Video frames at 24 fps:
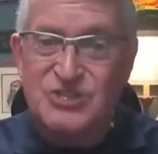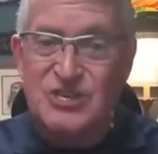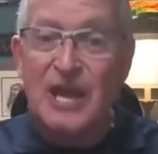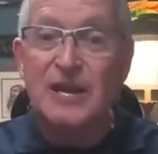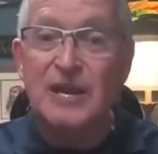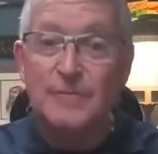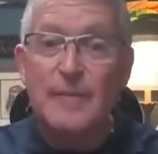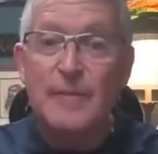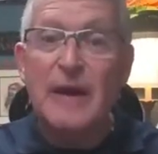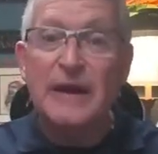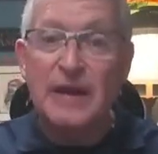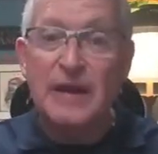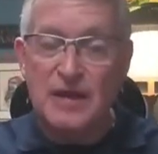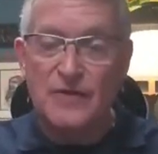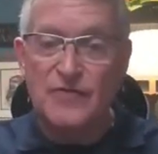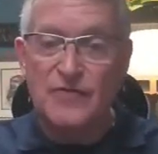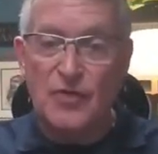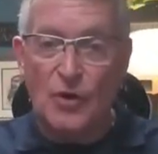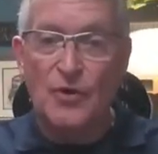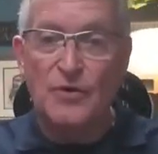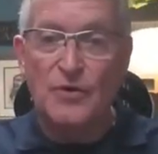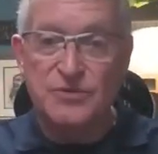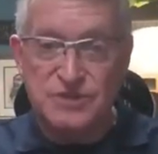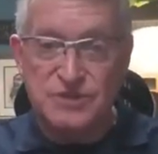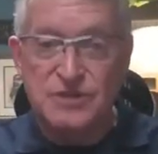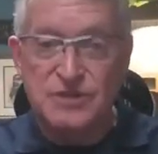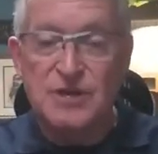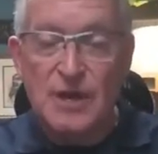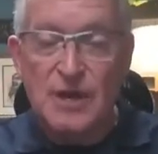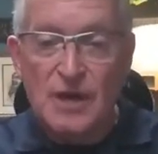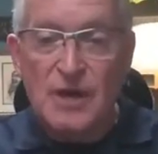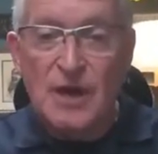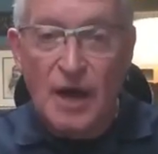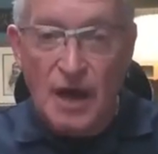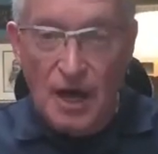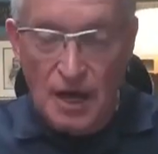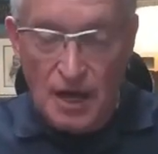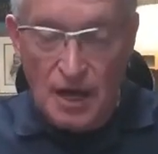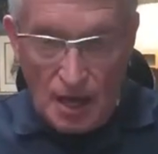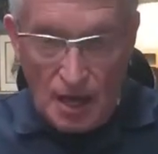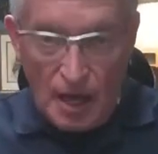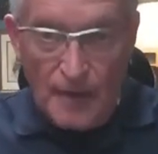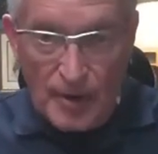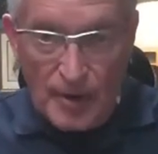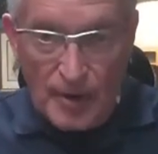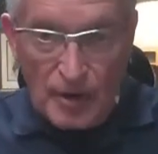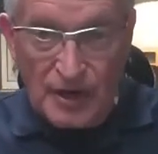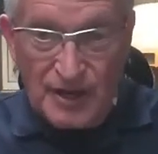And many of those
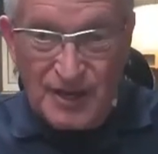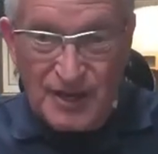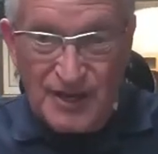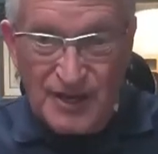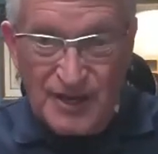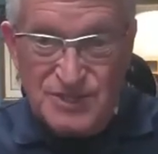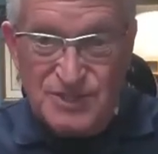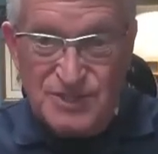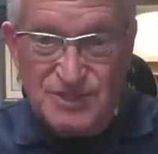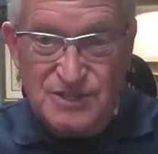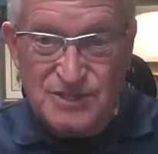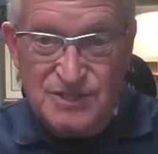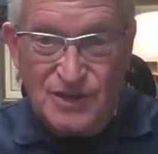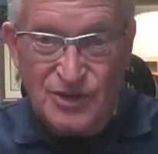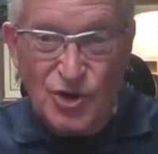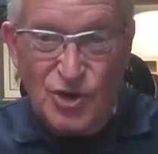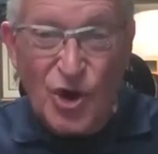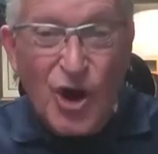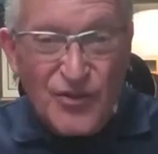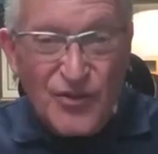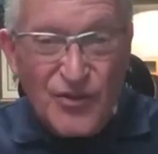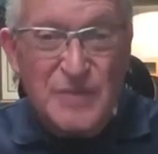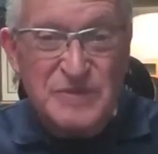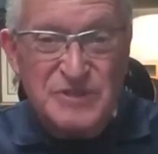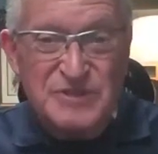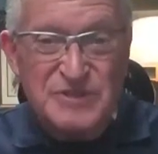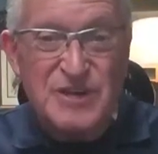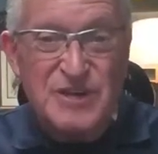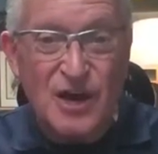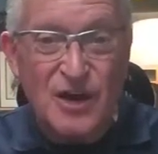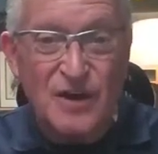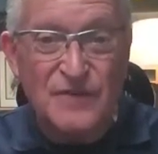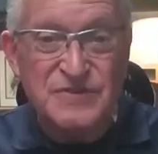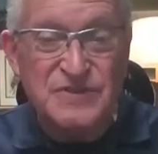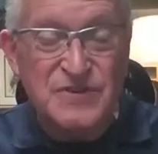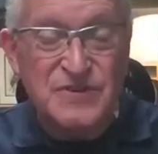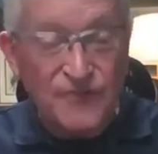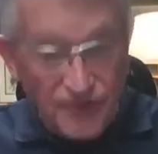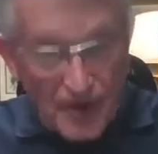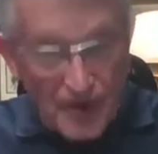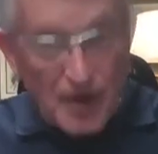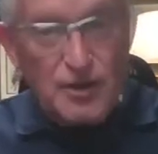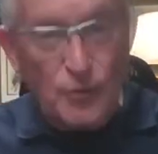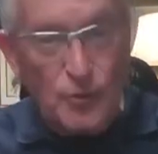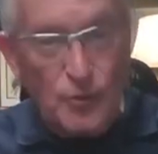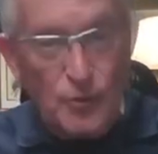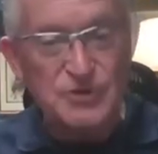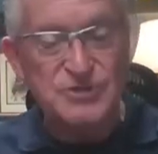Americans call themselves
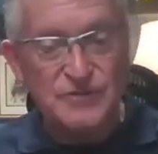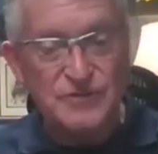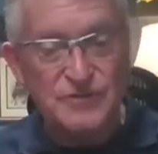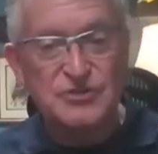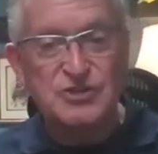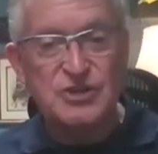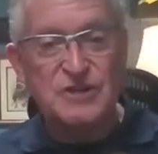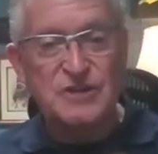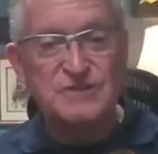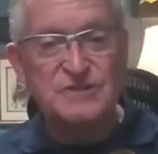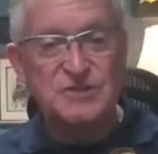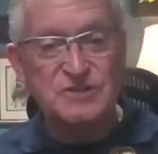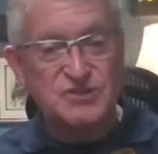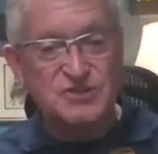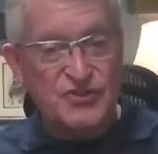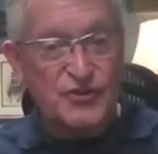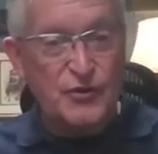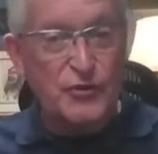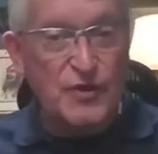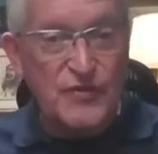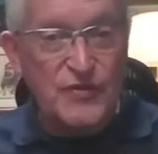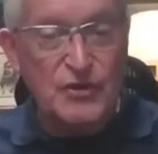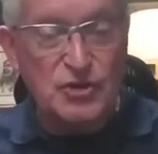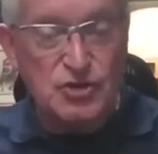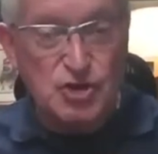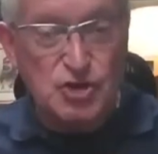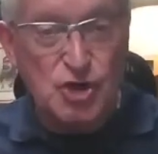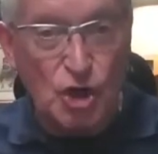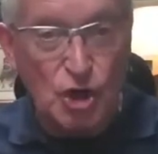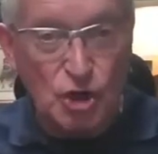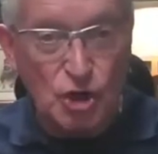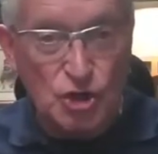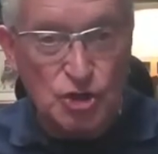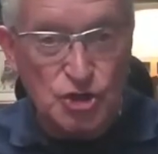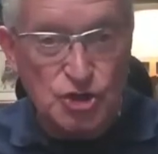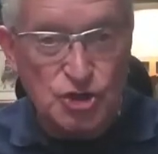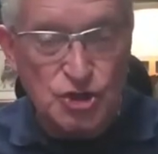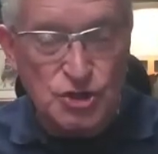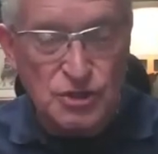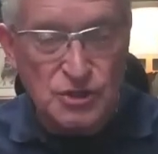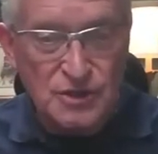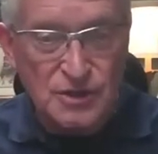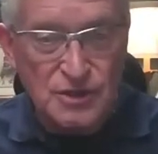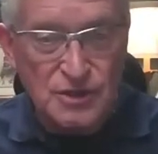followers of Jesus. They're in the church.